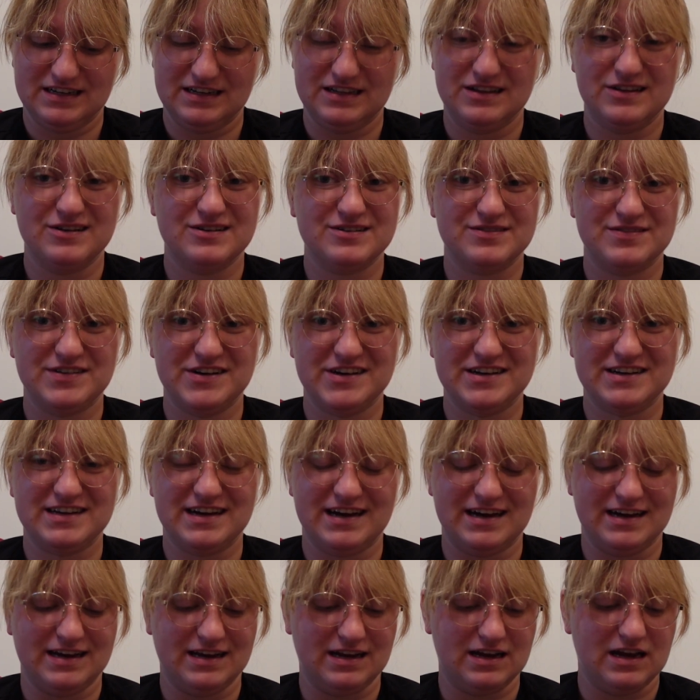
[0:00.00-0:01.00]
looks very
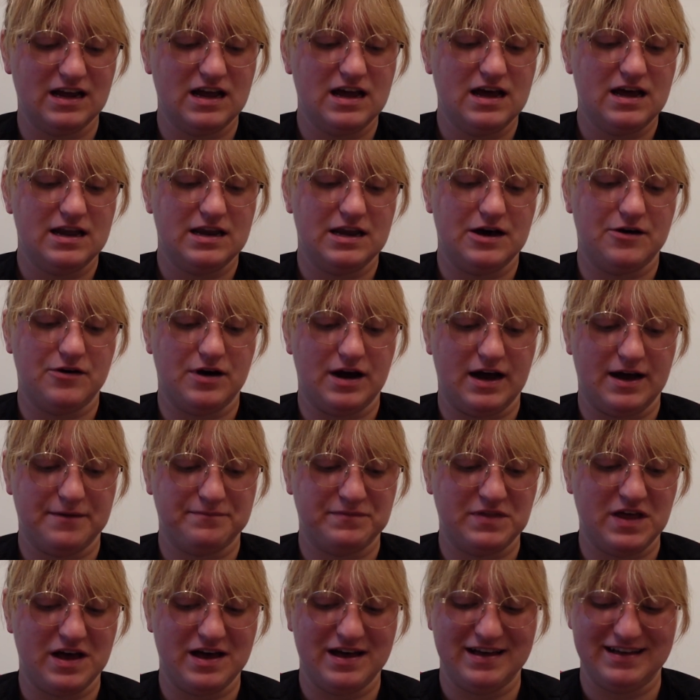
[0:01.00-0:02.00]
tiny. Now I'm
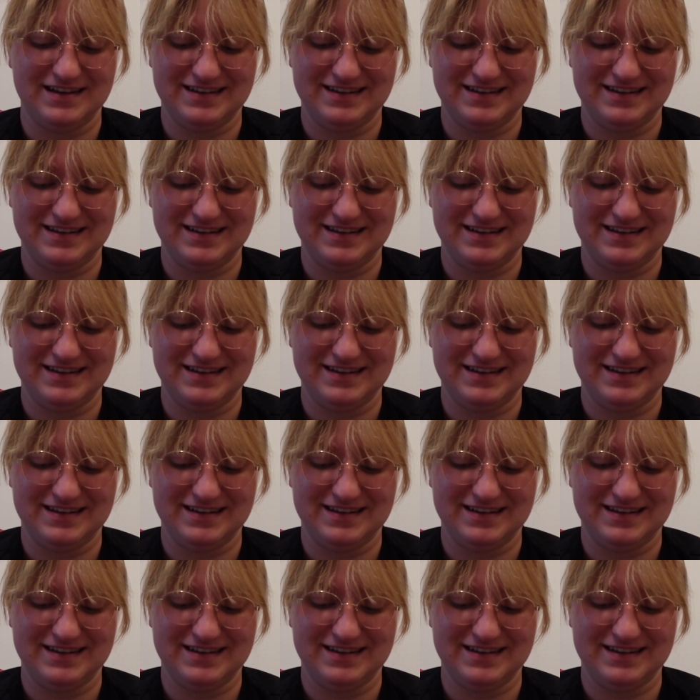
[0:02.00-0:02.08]
not,